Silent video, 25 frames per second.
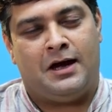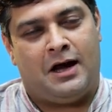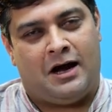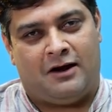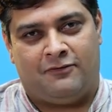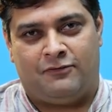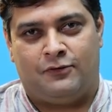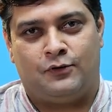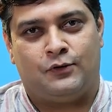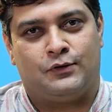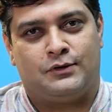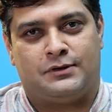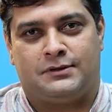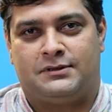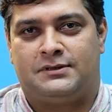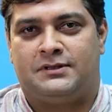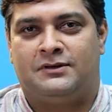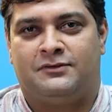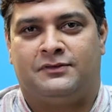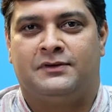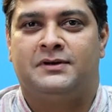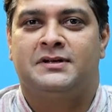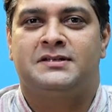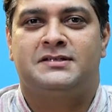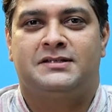Of course,
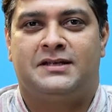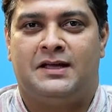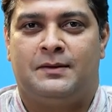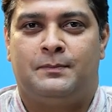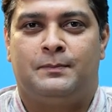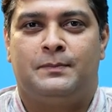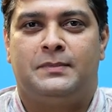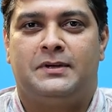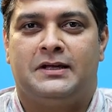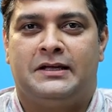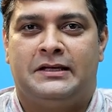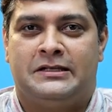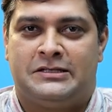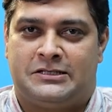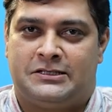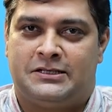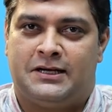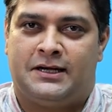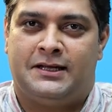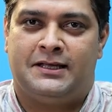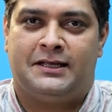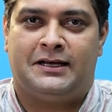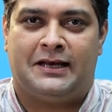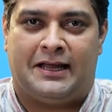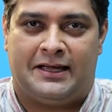the first step in
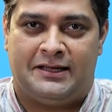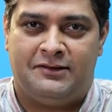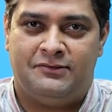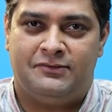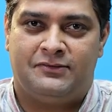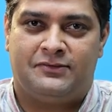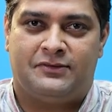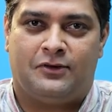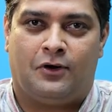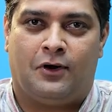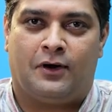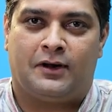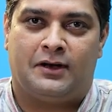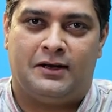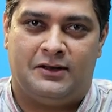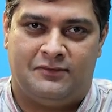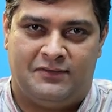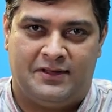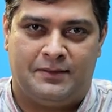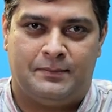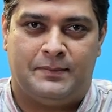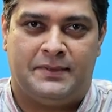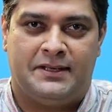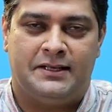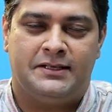studying life or
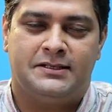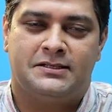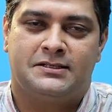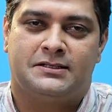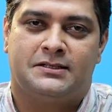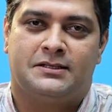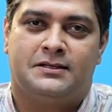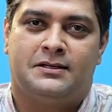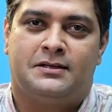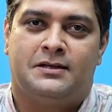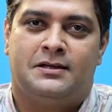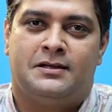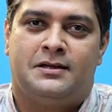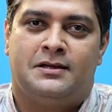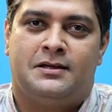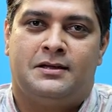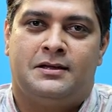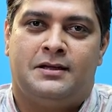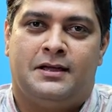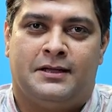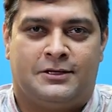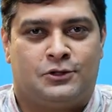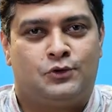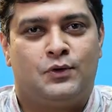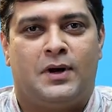living beings
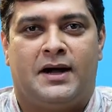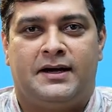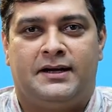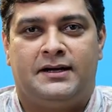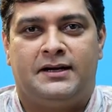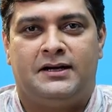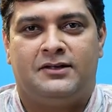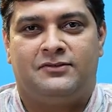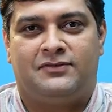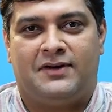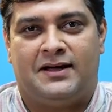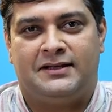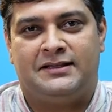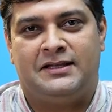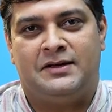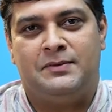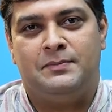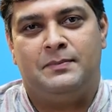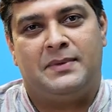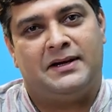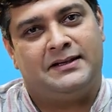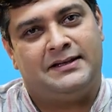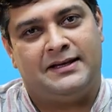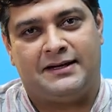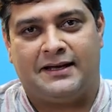is to identify
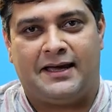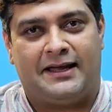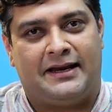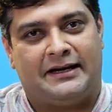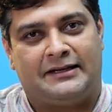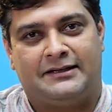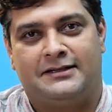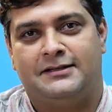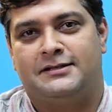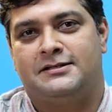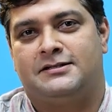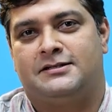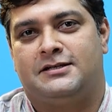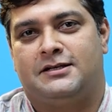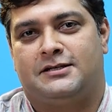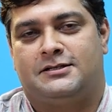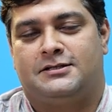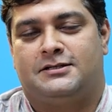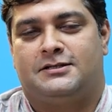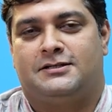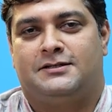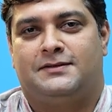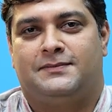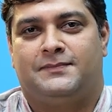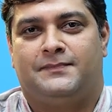them by their
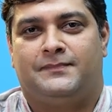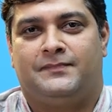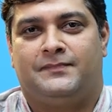characteristics.